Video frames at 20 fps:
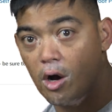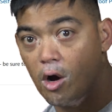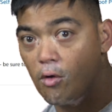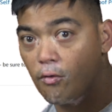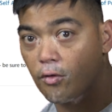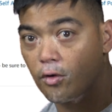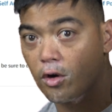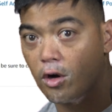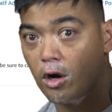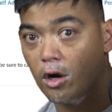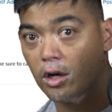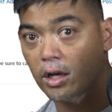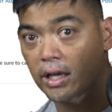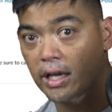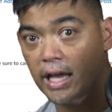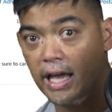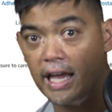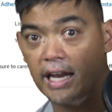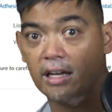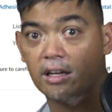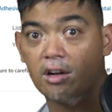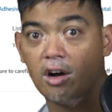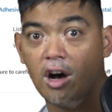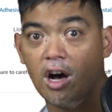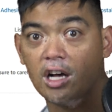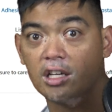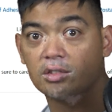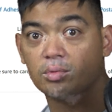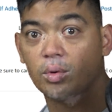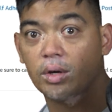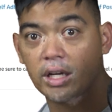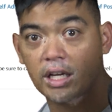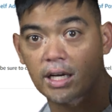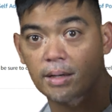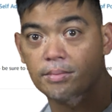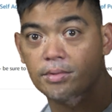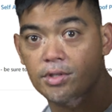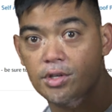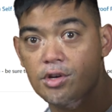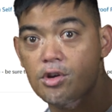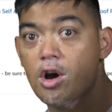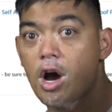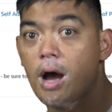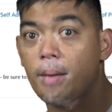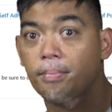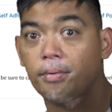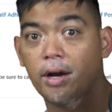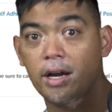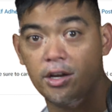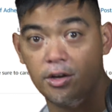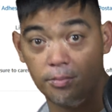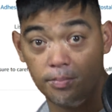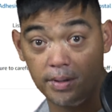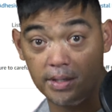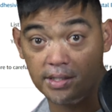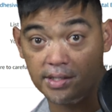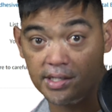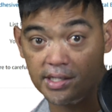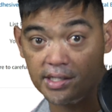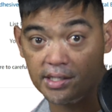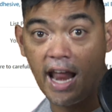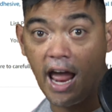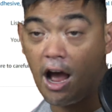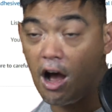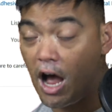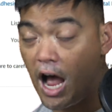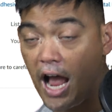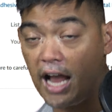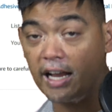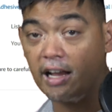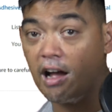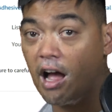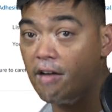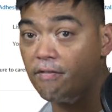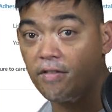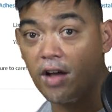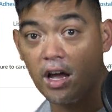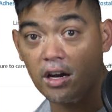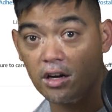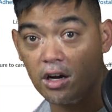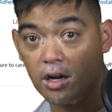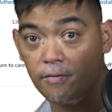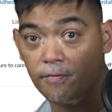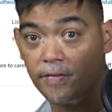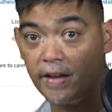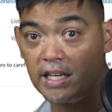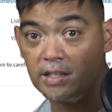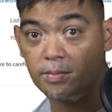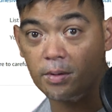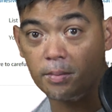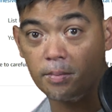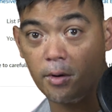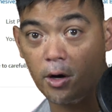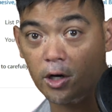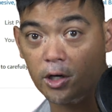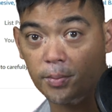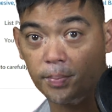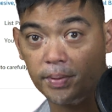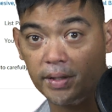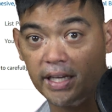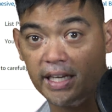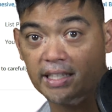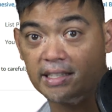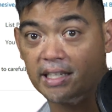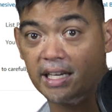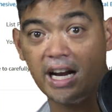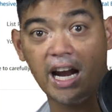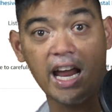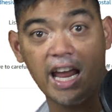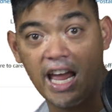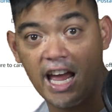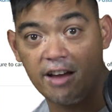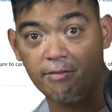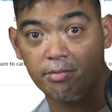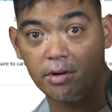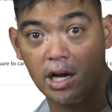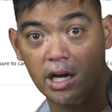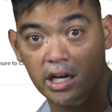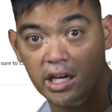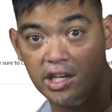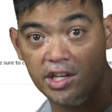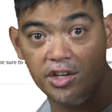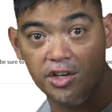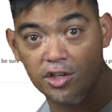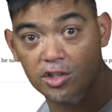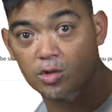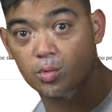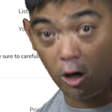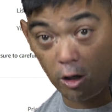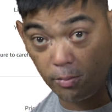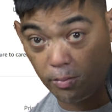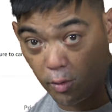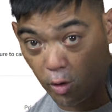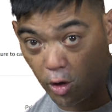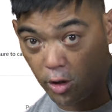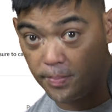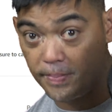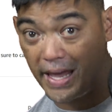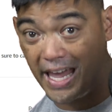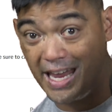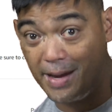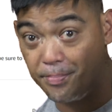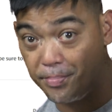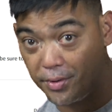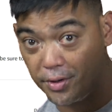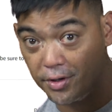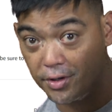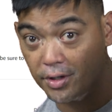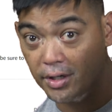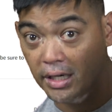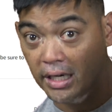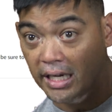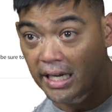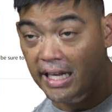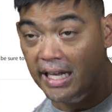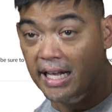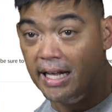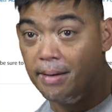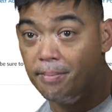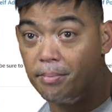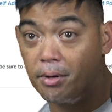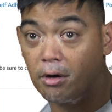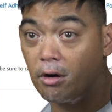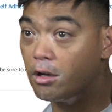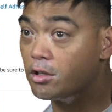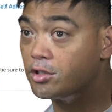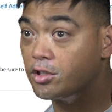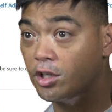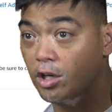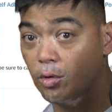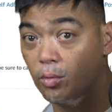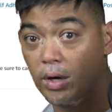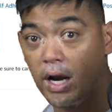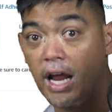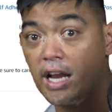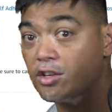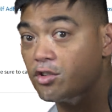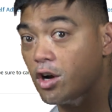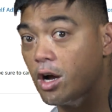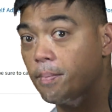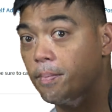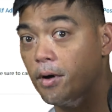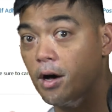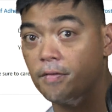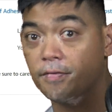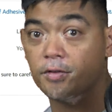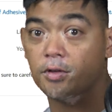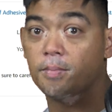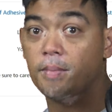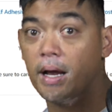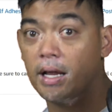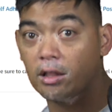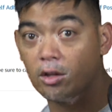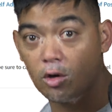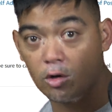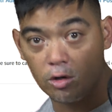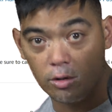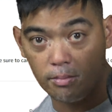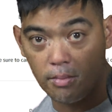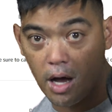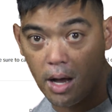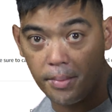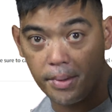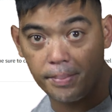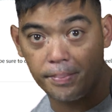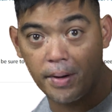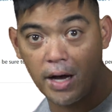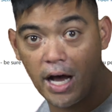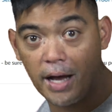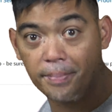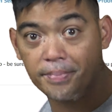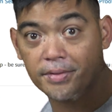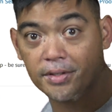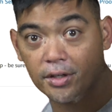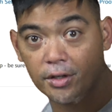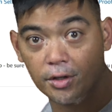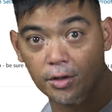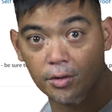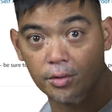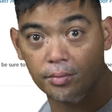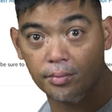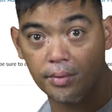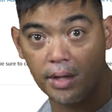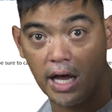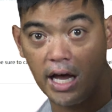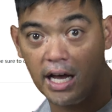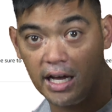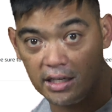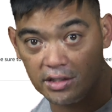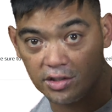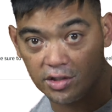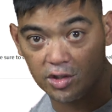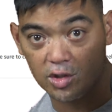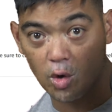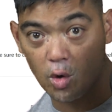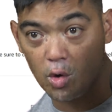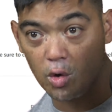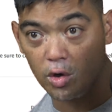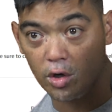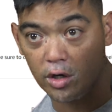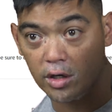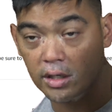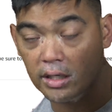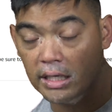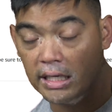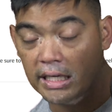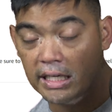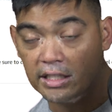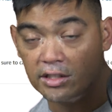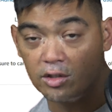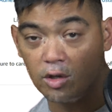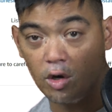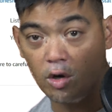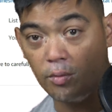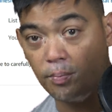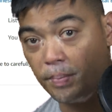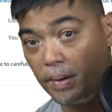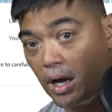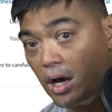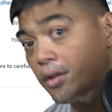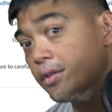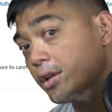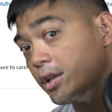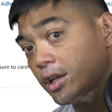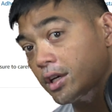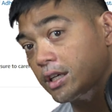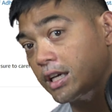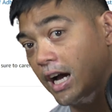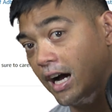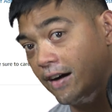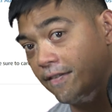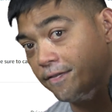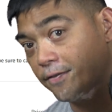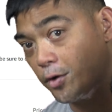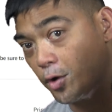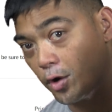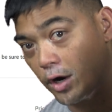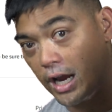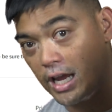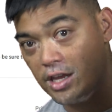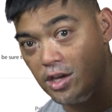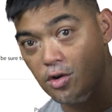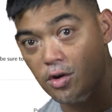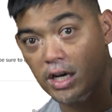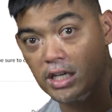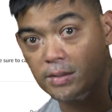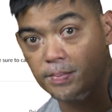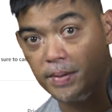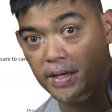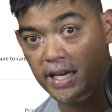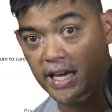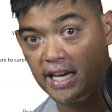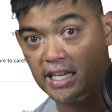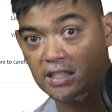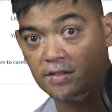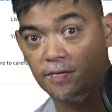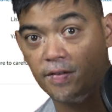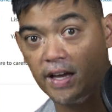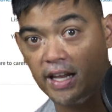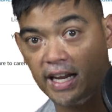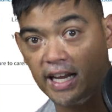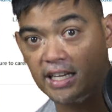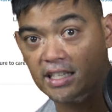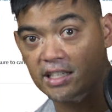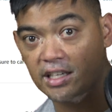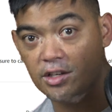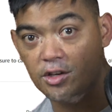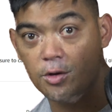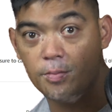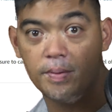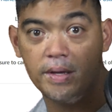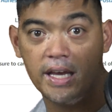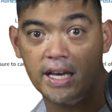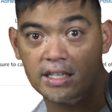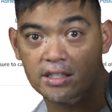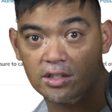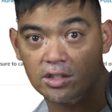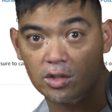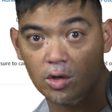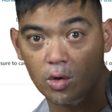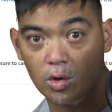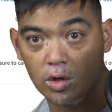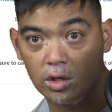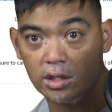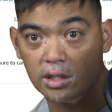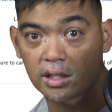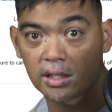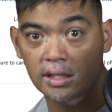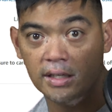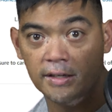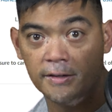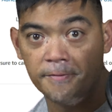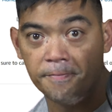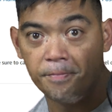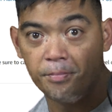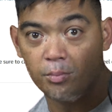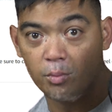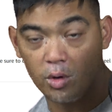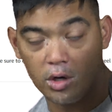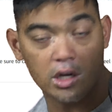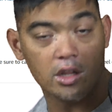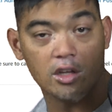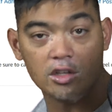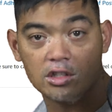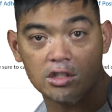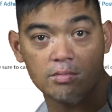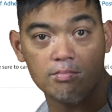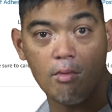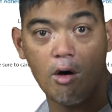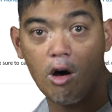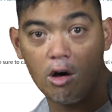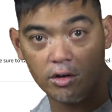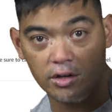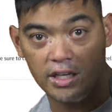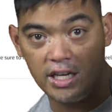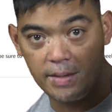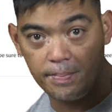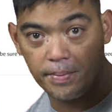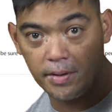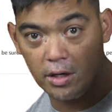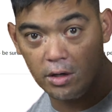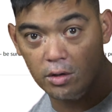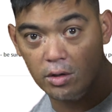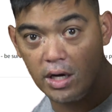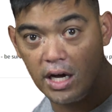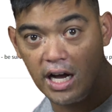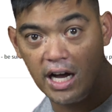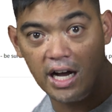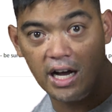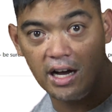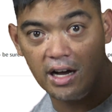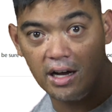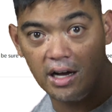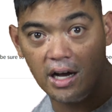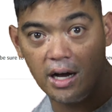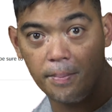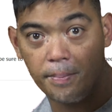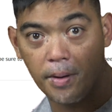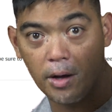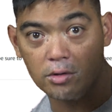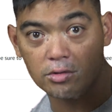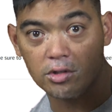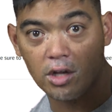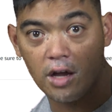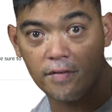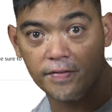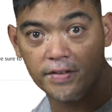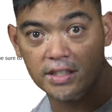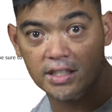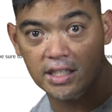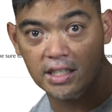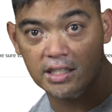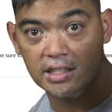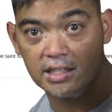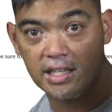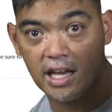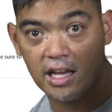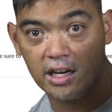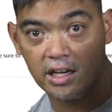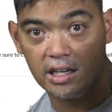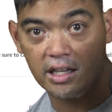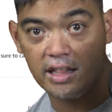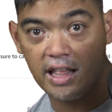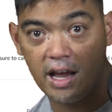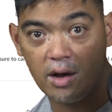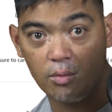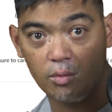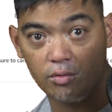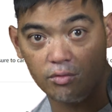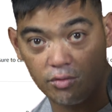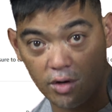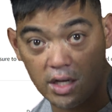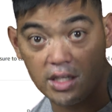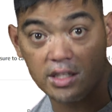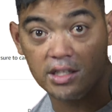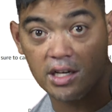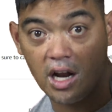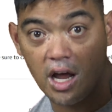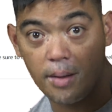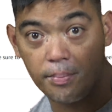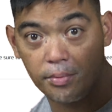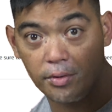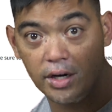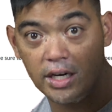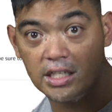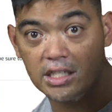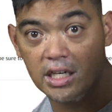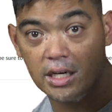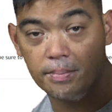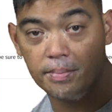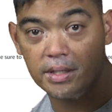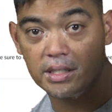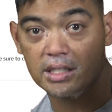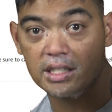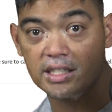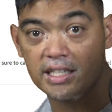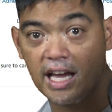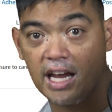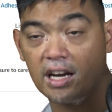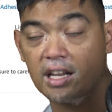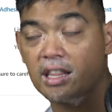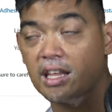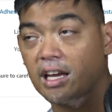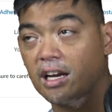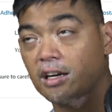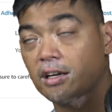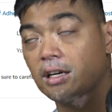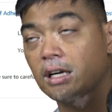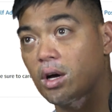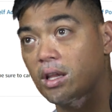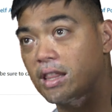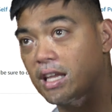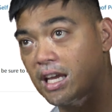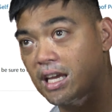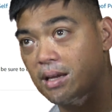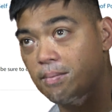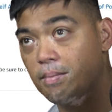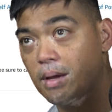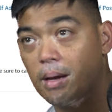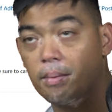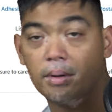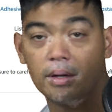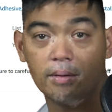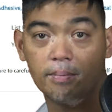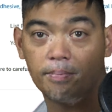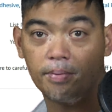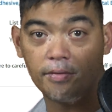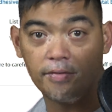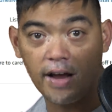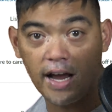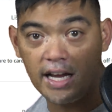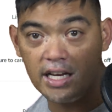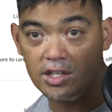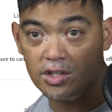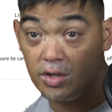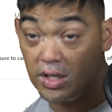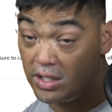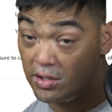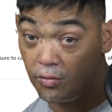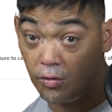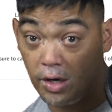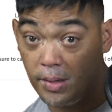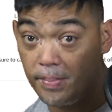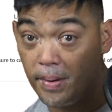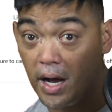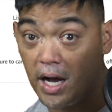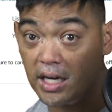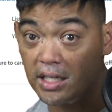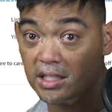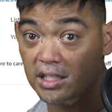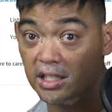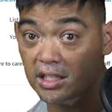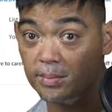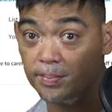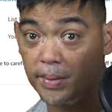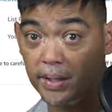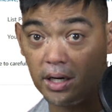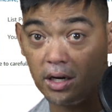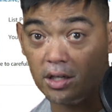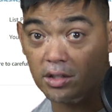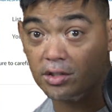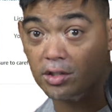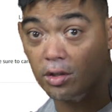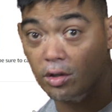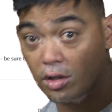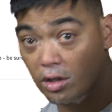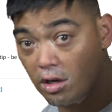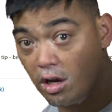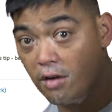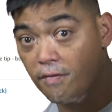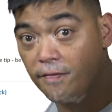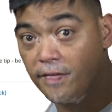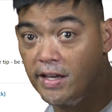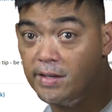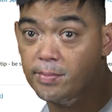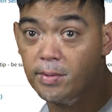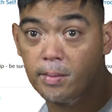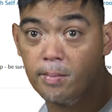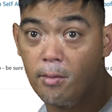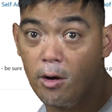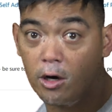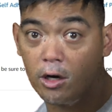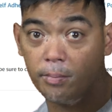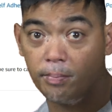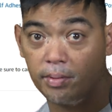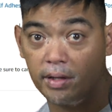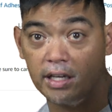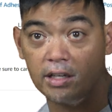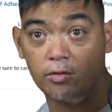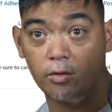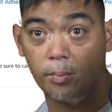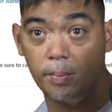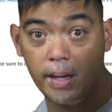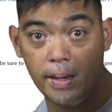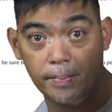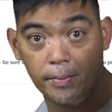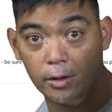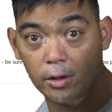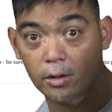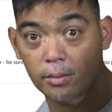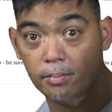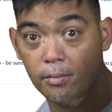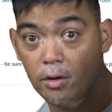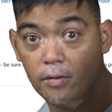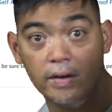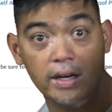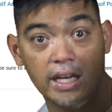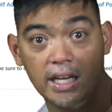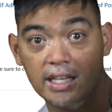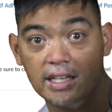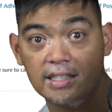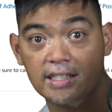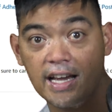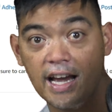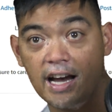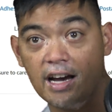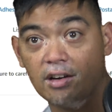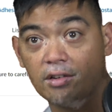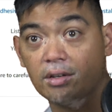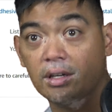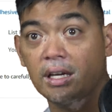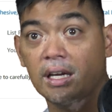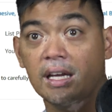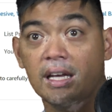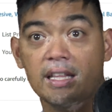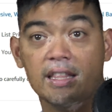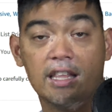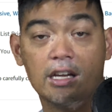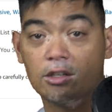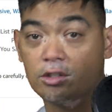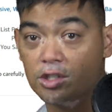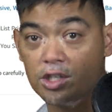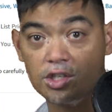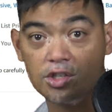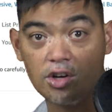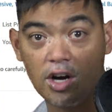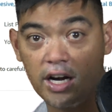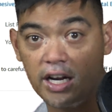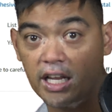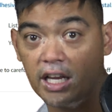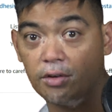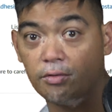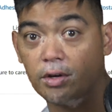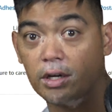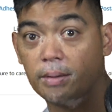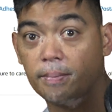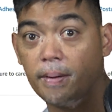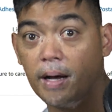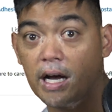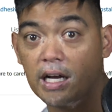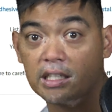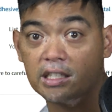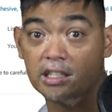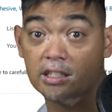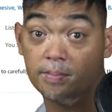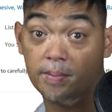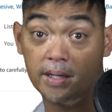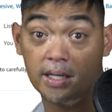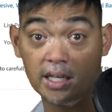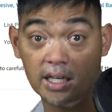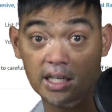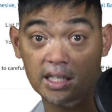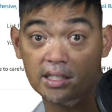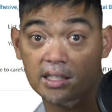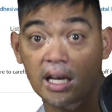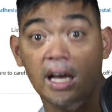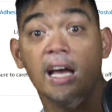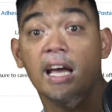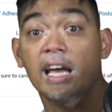overall head cost when it comes to you operating your business. Now, I've gotten on Facebook Marketplace, and I have probably a year's cardboard paper, but also when I drop off to my local mom and pop's little store. So be on the lookout for a USPS, FedEx, and UPS store, one of those small depot post offices that runs an operation, a business out of there. What they can be able to provide you is free boxes, but also look on Facebook Marketplace for people moving into town that are just trying to get rid of boxes, because